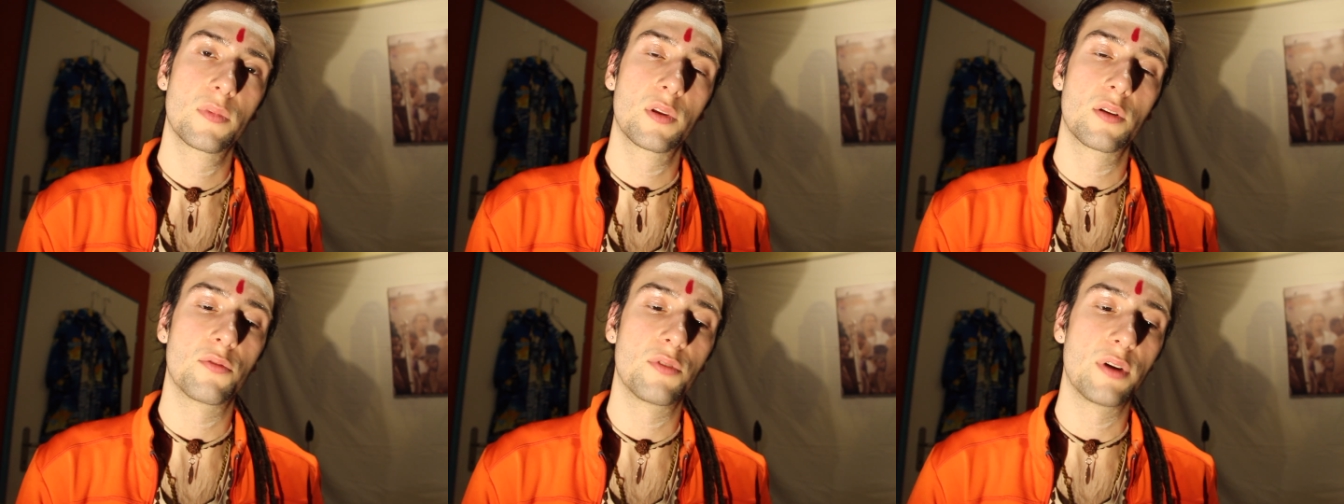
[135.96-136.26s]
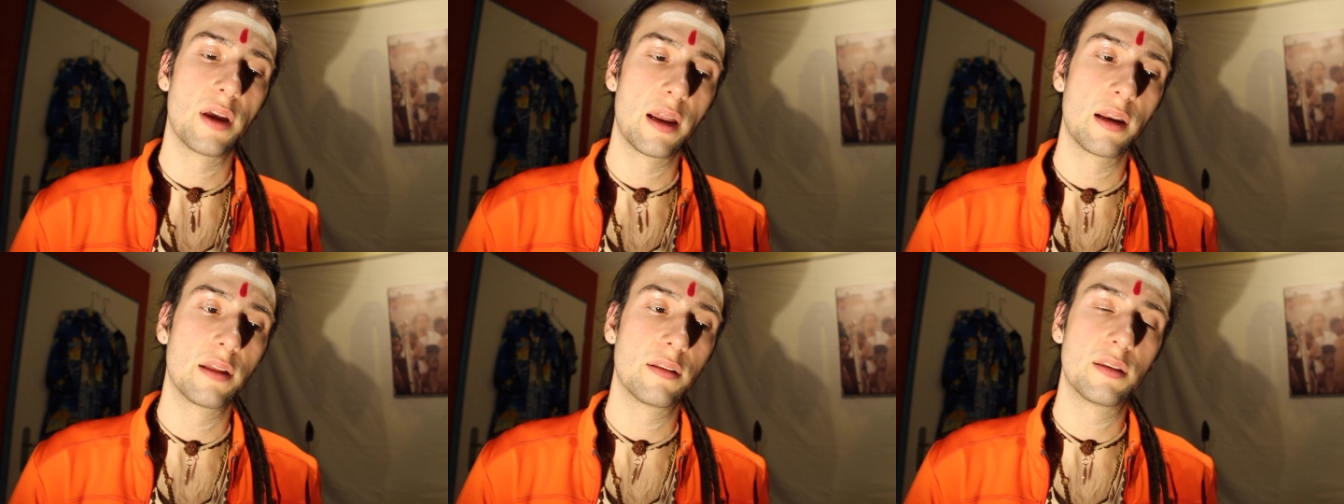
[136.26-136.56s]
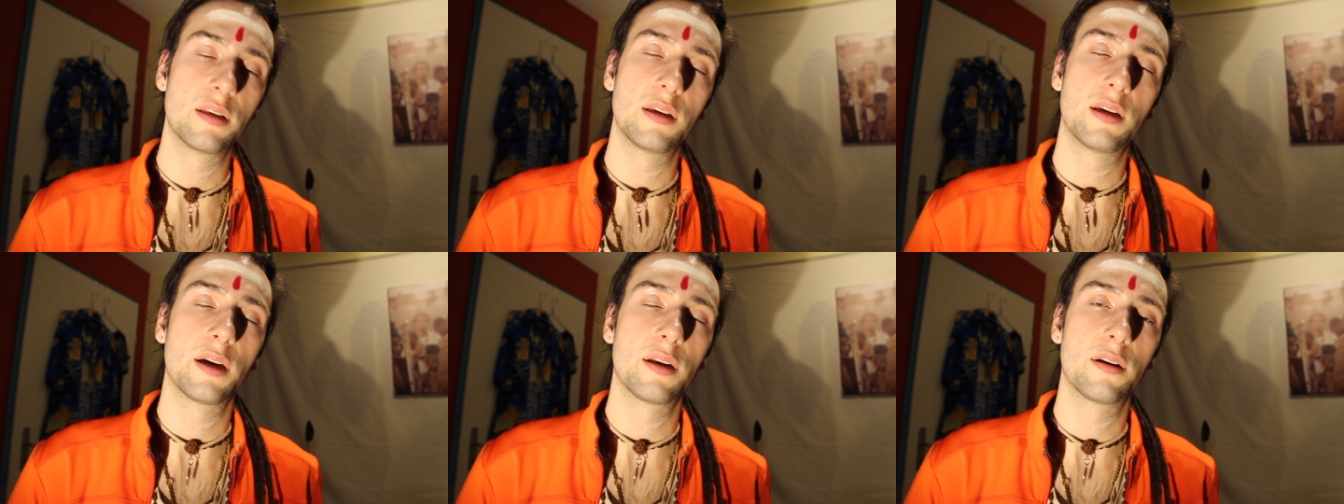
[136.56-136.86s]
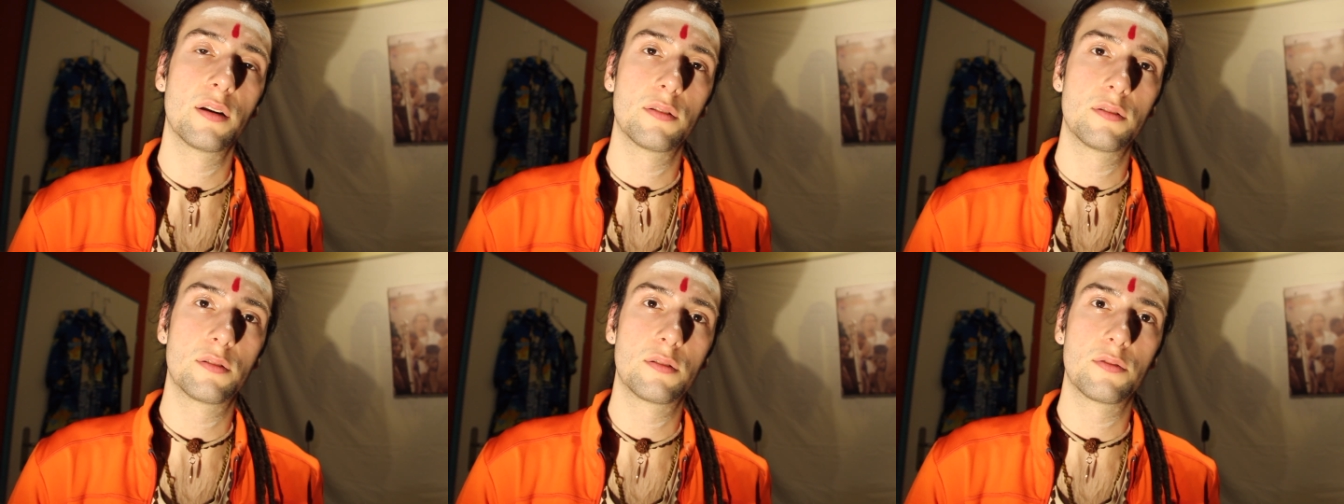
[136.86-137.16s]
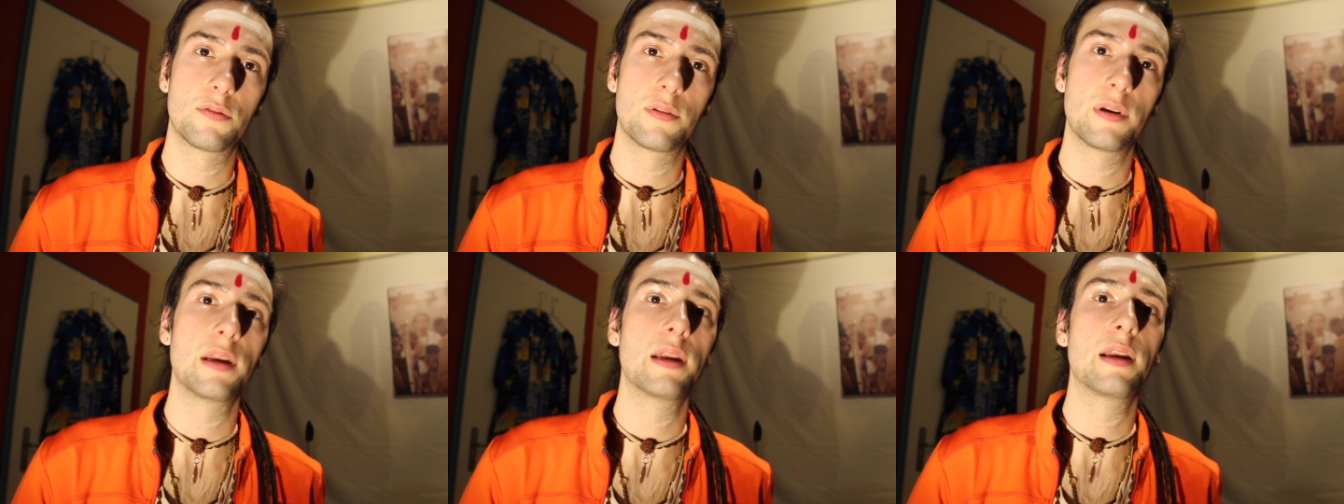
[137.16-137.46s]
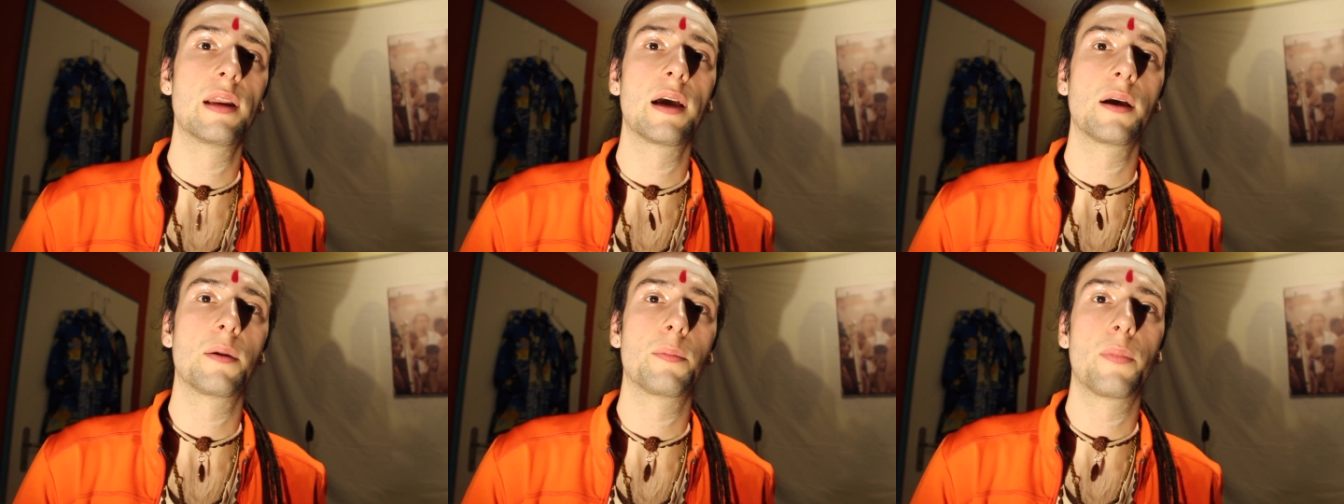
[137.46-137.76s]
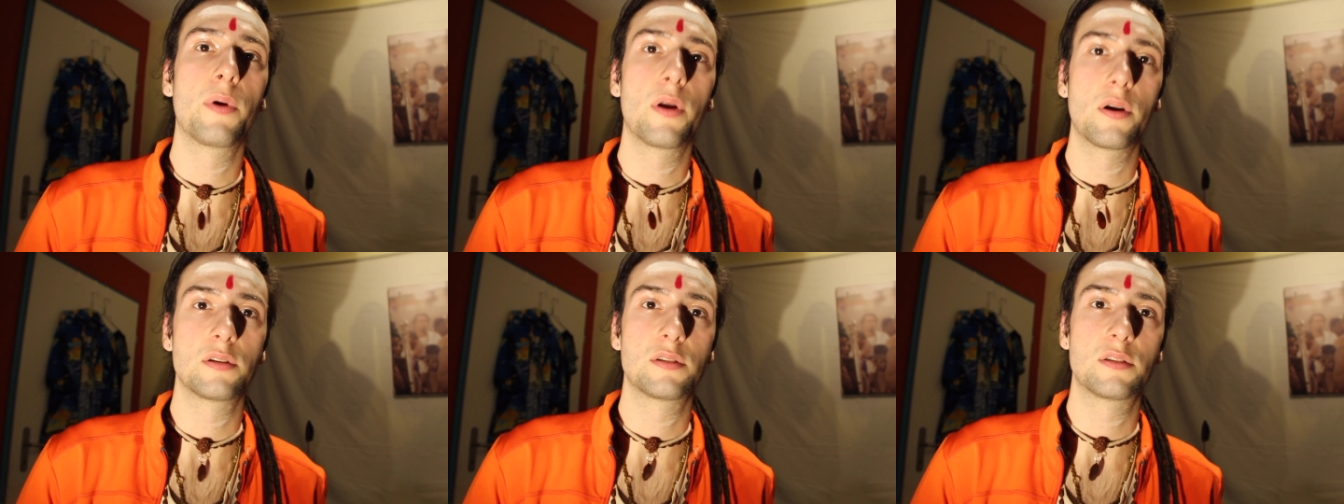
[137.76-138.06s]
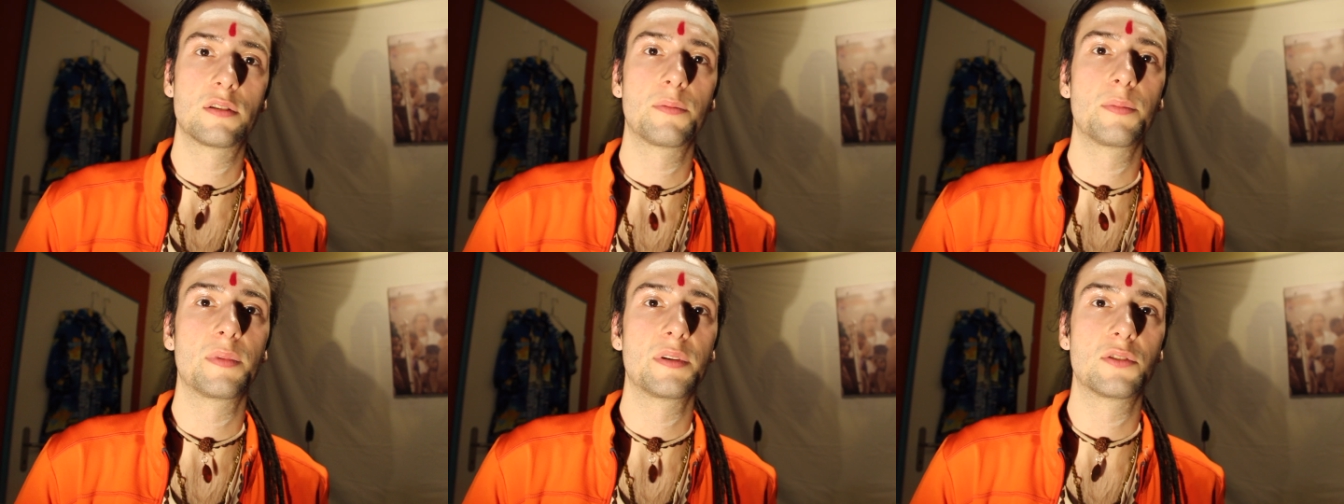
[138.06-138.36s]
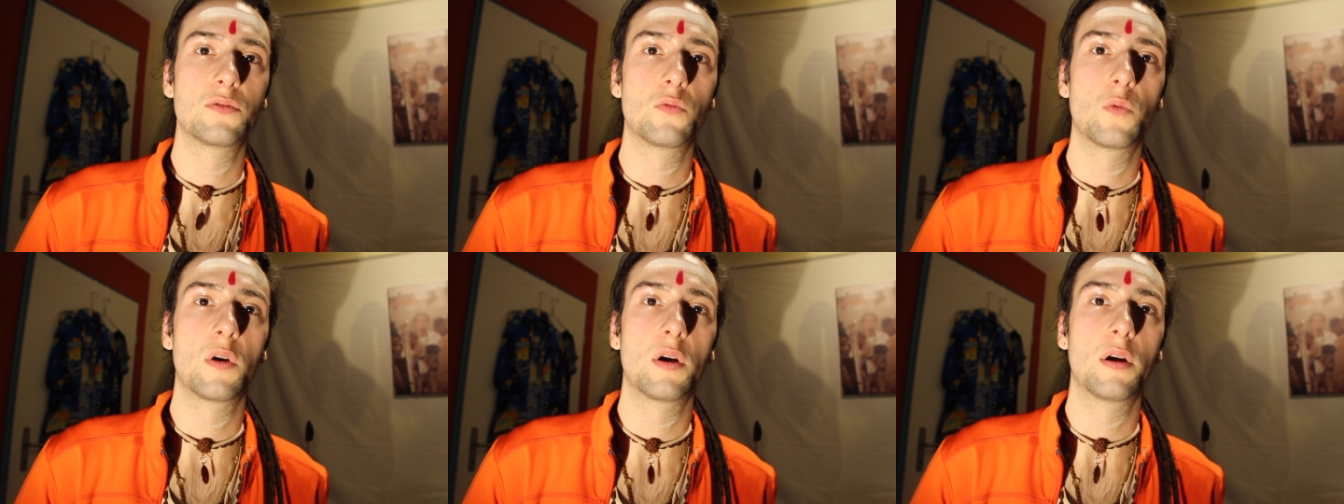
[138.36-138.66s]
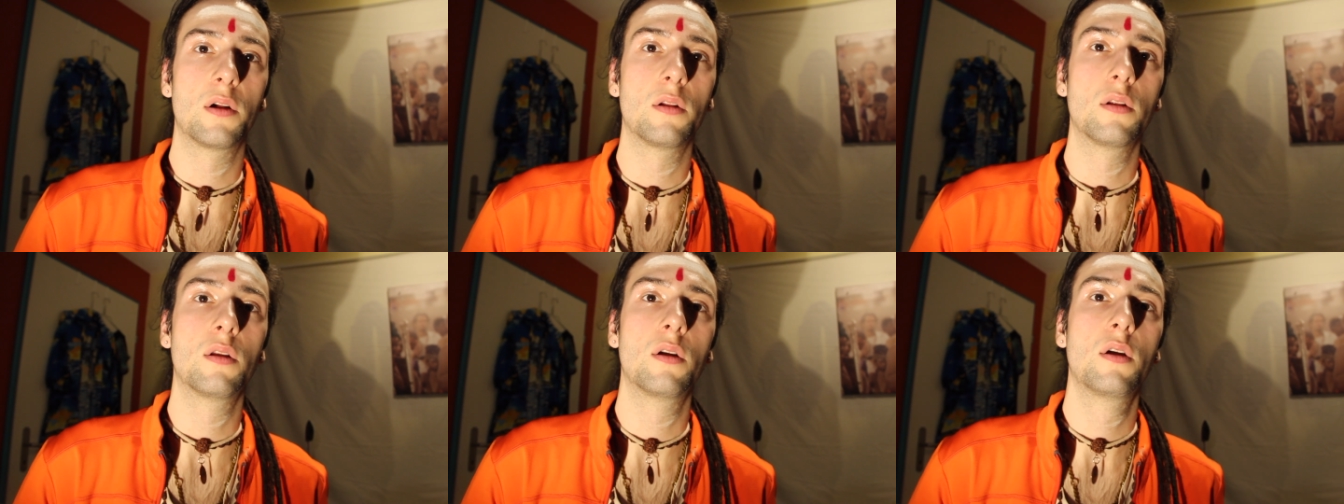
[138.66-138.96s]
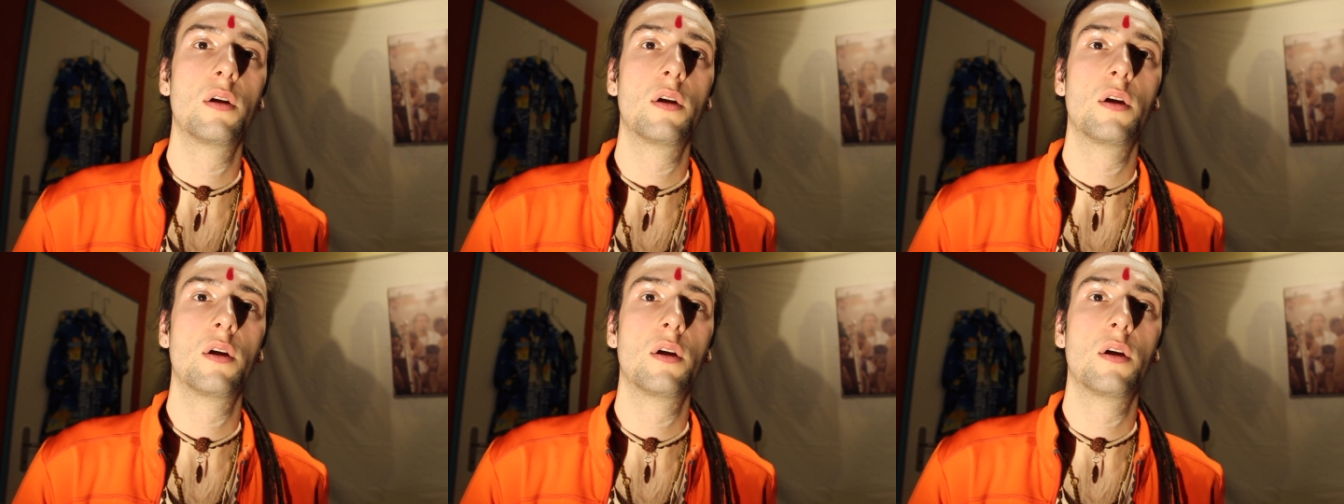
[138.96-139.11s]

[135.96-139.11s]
reality cannot really like blossom as well